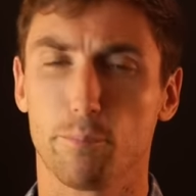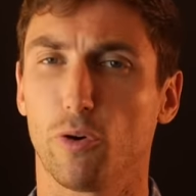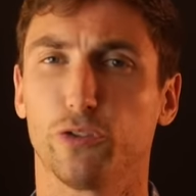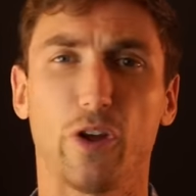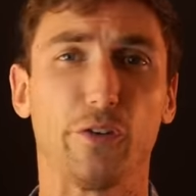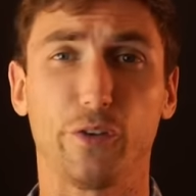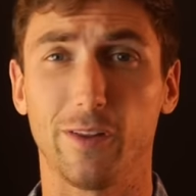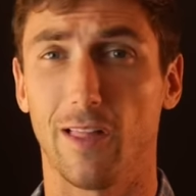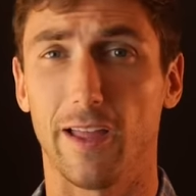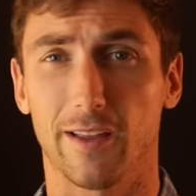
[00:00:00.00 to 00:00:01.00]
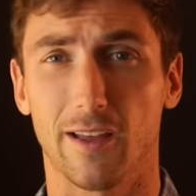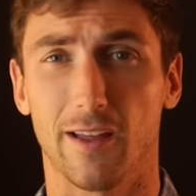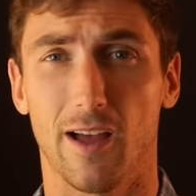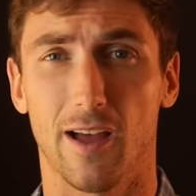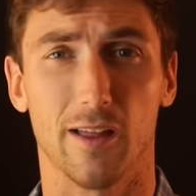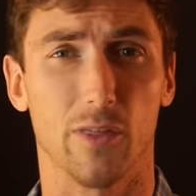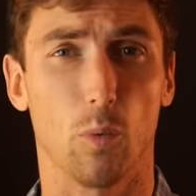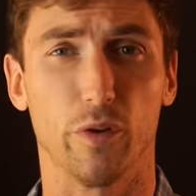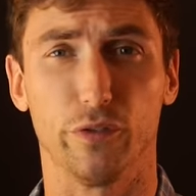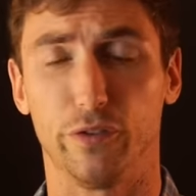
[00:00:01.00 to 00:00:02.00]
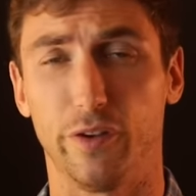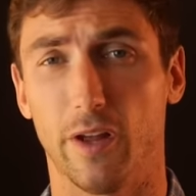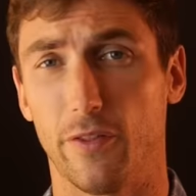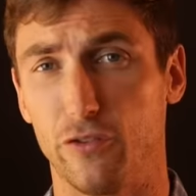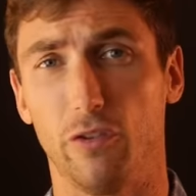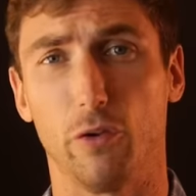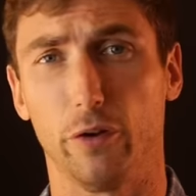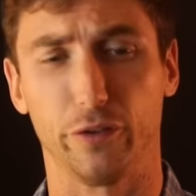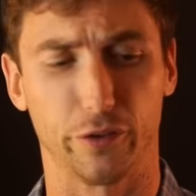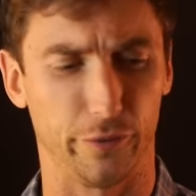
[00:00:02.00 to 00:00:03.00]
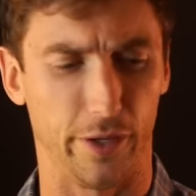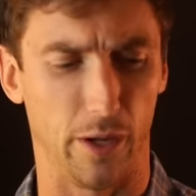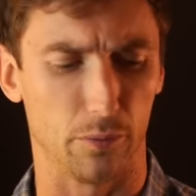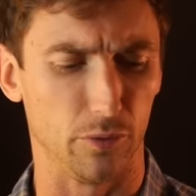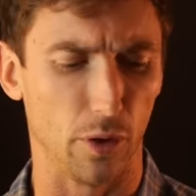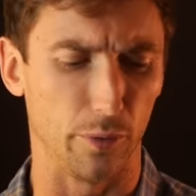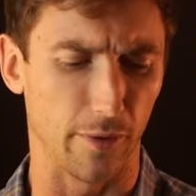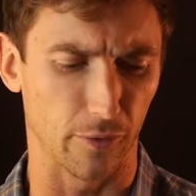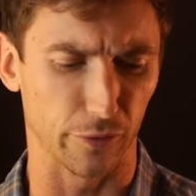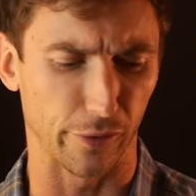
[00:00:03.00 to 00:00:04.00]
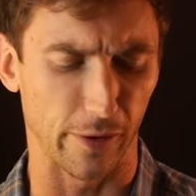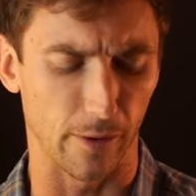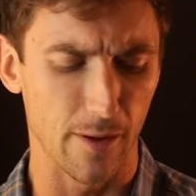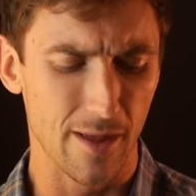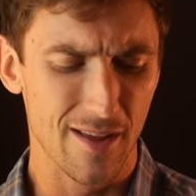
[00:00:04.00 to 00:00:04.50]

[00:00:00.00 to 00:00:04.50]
precisely like uh, the ones you'd see on the G36 video. No difference there.